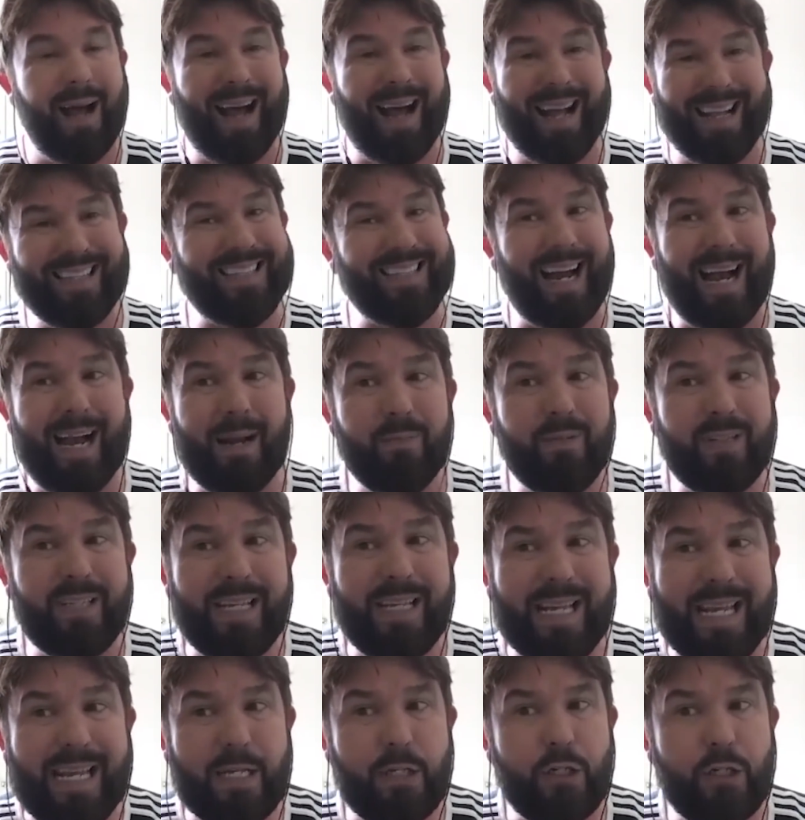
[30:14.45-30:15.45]
at times
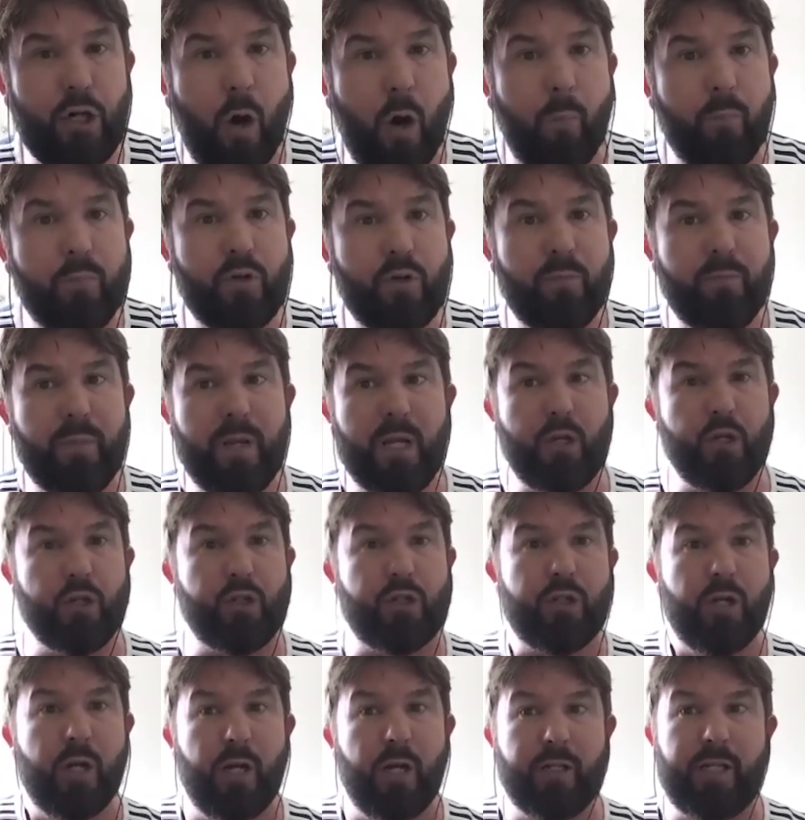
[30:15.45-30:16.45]
the easy option
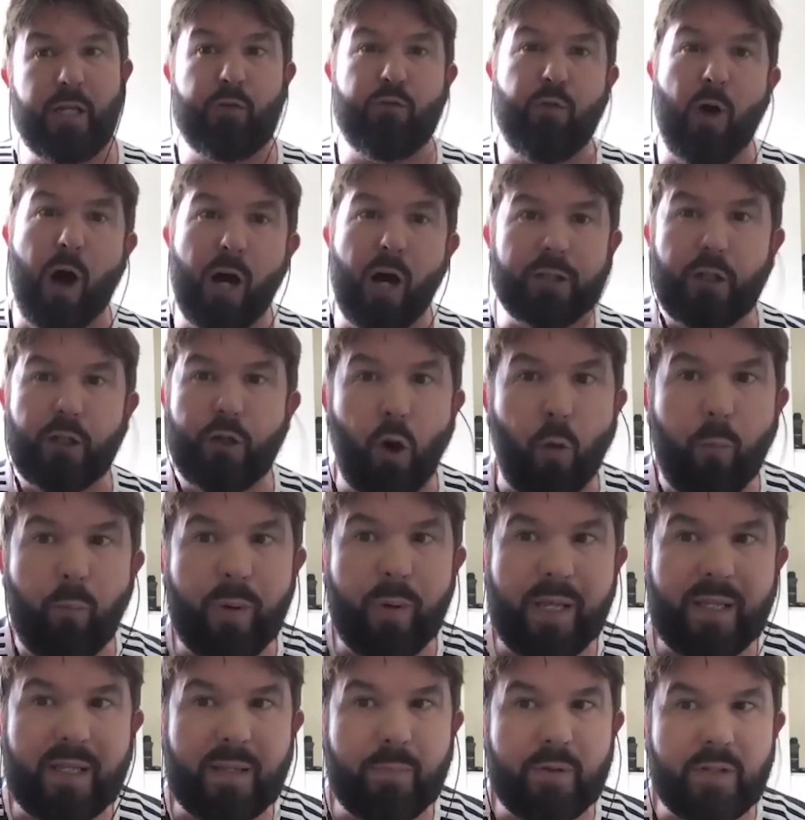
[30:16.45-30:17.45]
because they'd rather not
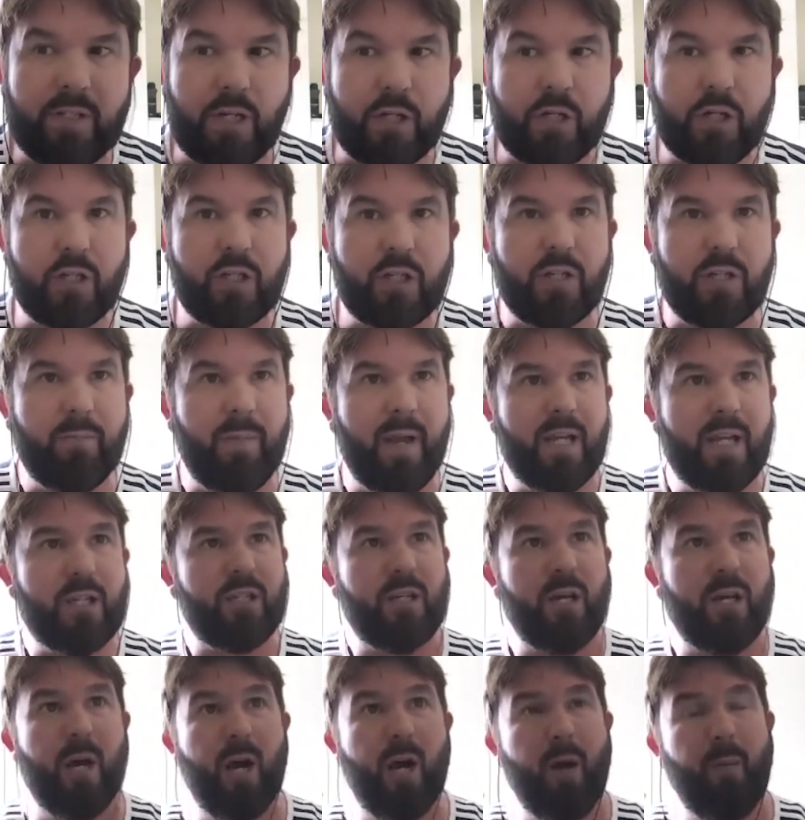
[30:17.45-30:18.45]
be in the position to
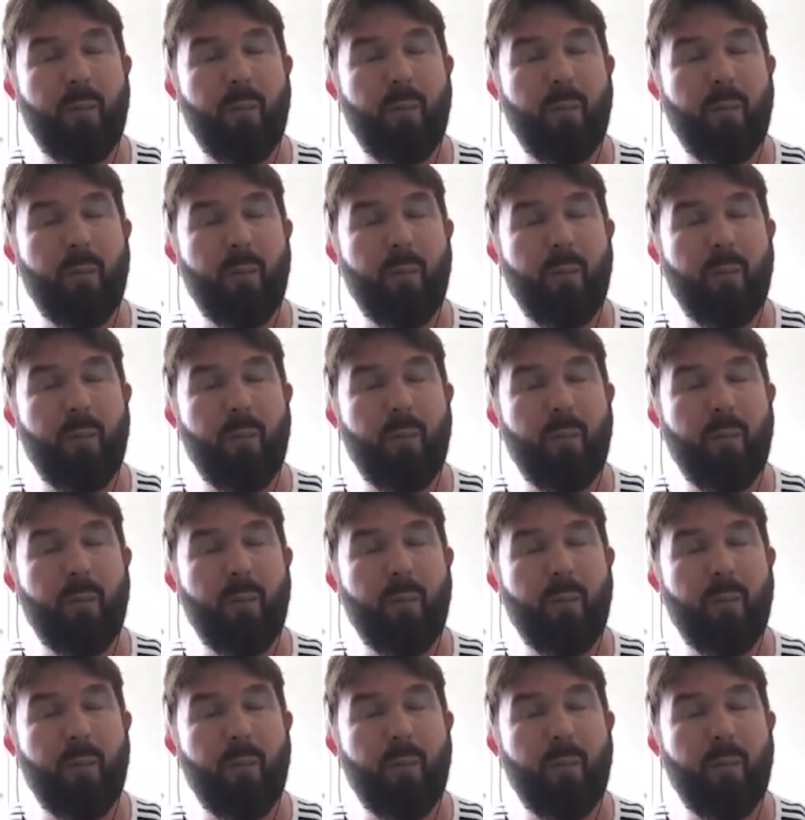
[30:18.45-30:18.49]
miss.